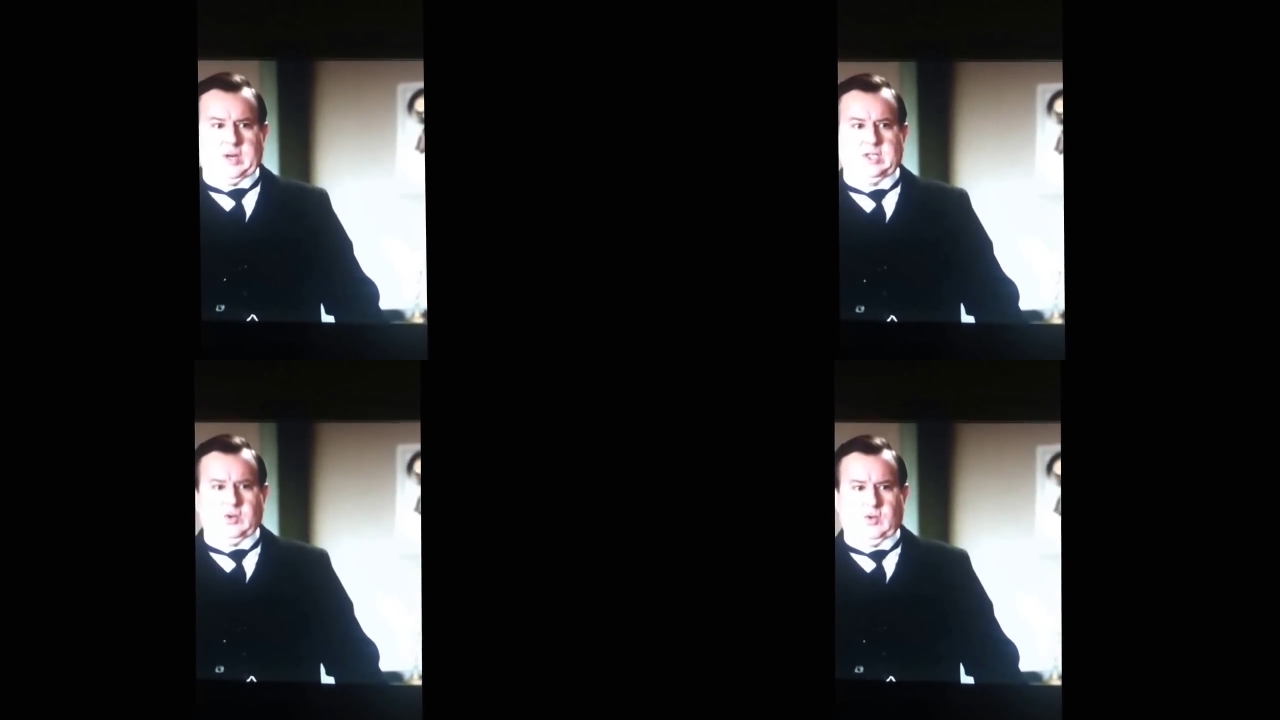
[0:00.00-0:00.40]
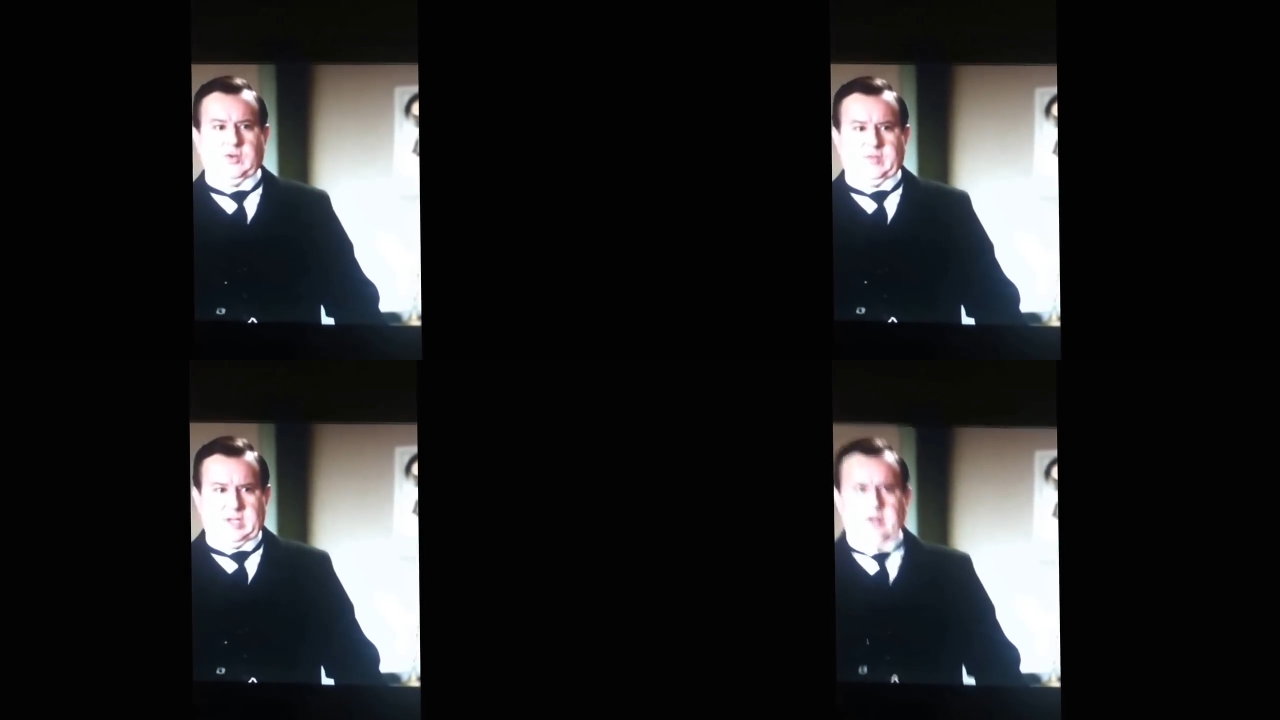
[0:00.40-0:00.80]
daughter of
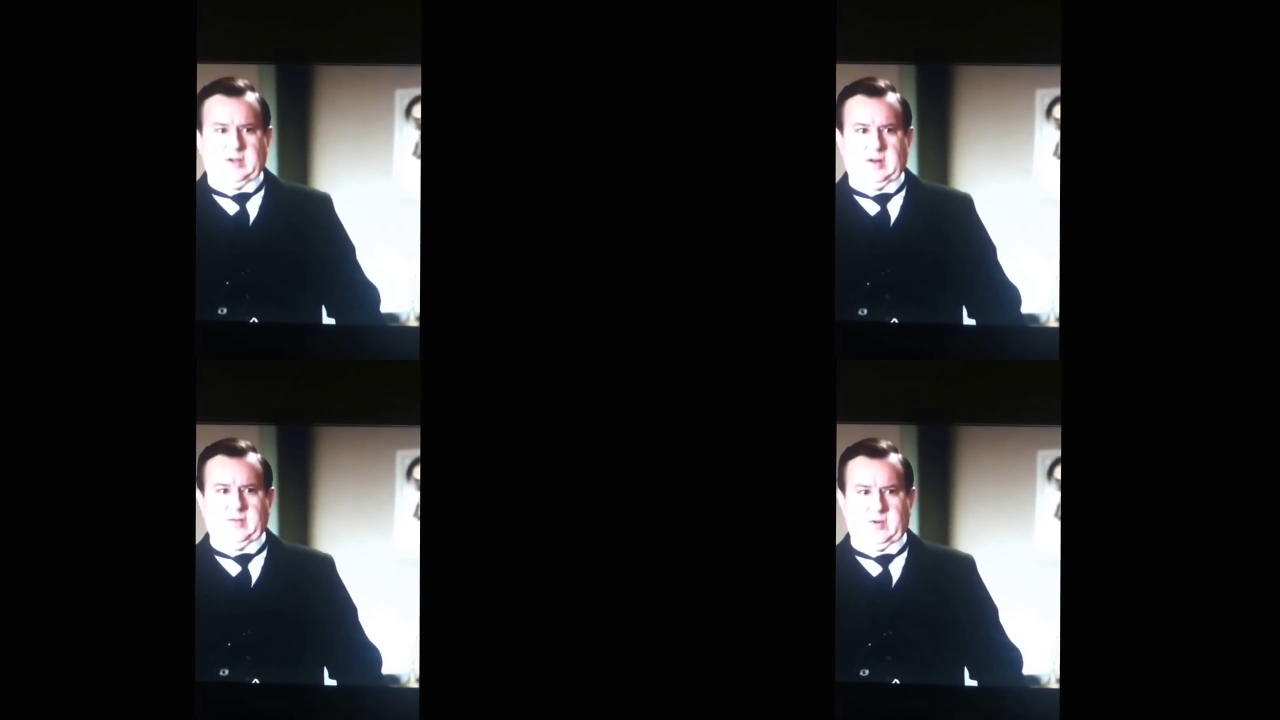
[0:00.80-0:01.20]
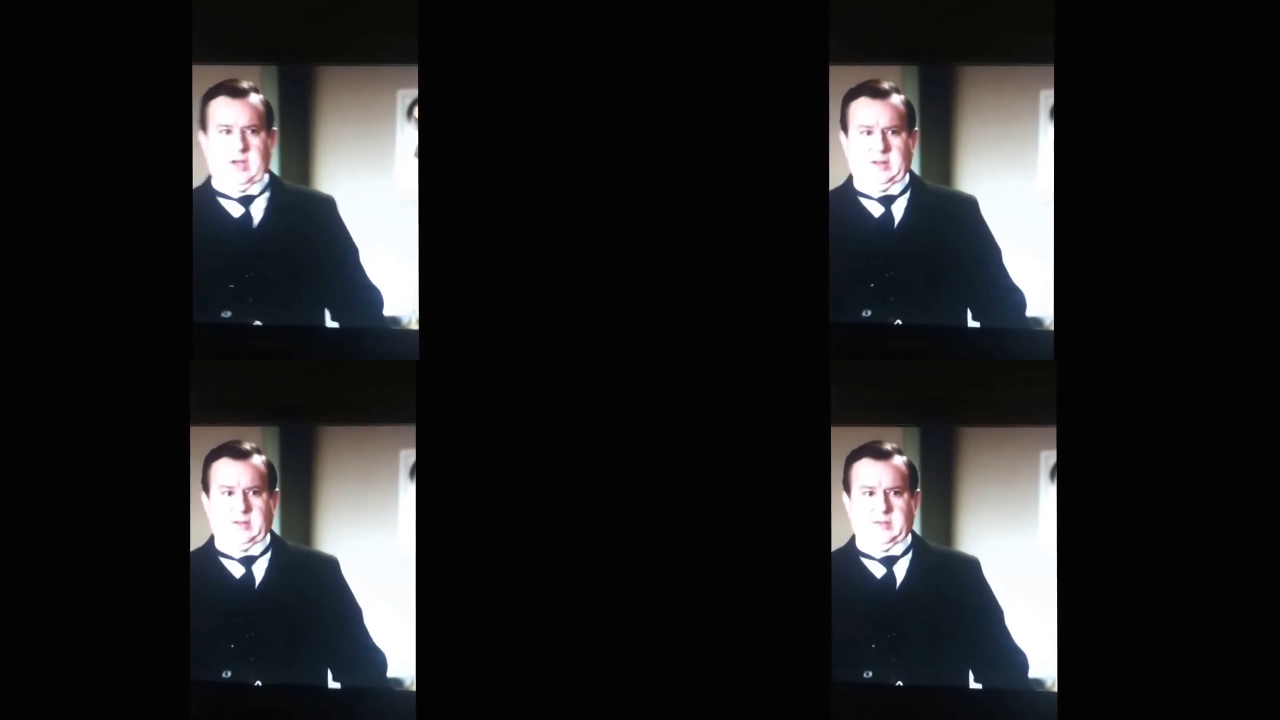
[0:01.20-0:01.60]
the Earl of
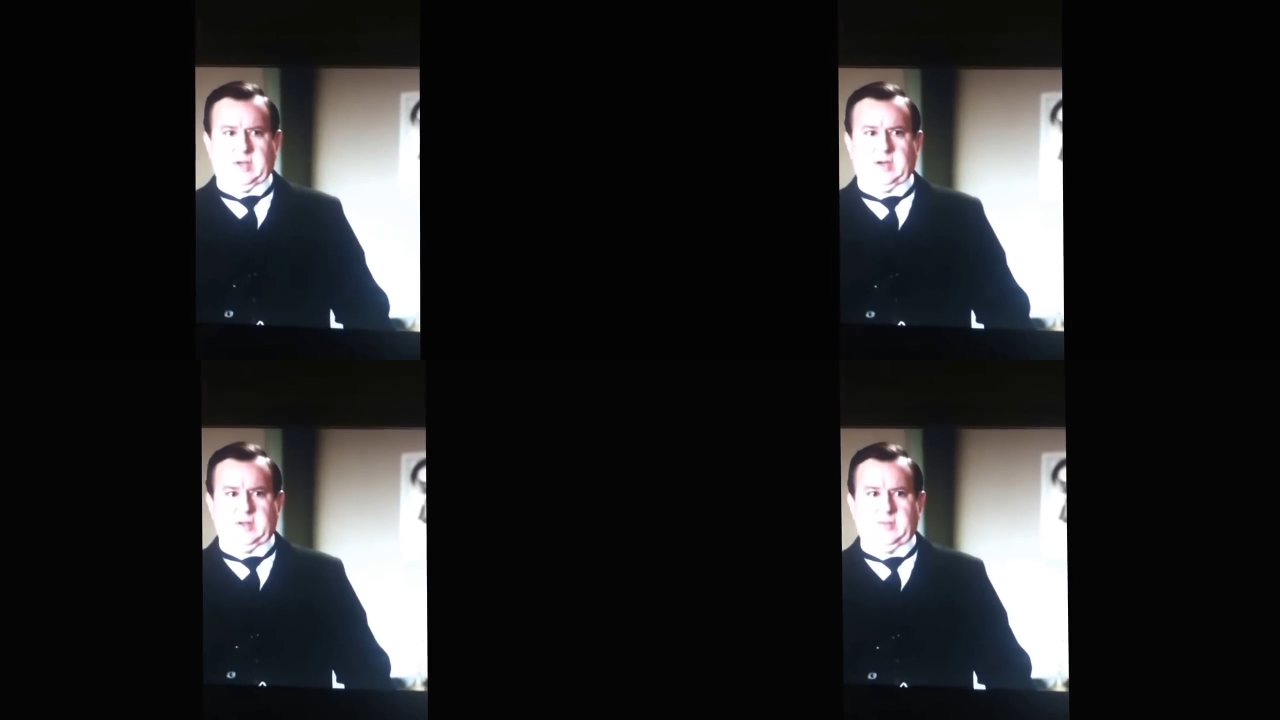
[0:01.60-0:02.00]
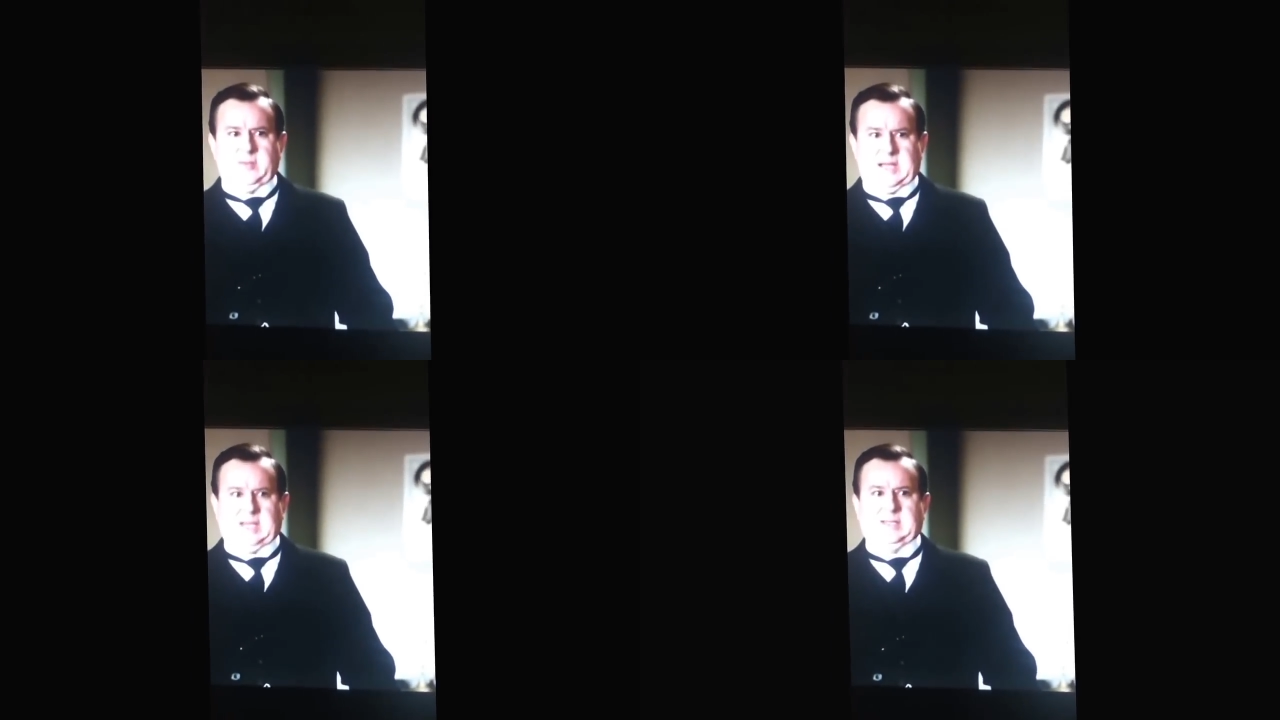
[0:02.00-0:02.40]
Grantham. Are you
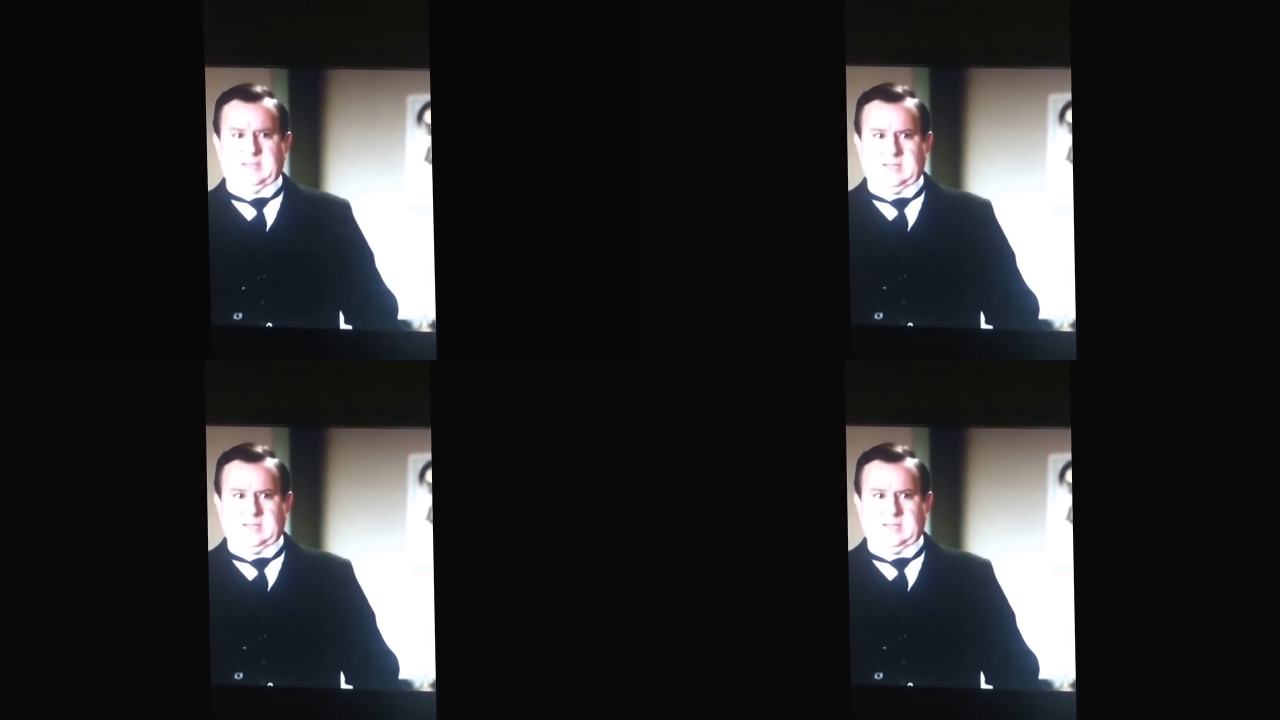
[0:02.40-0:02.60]
mad?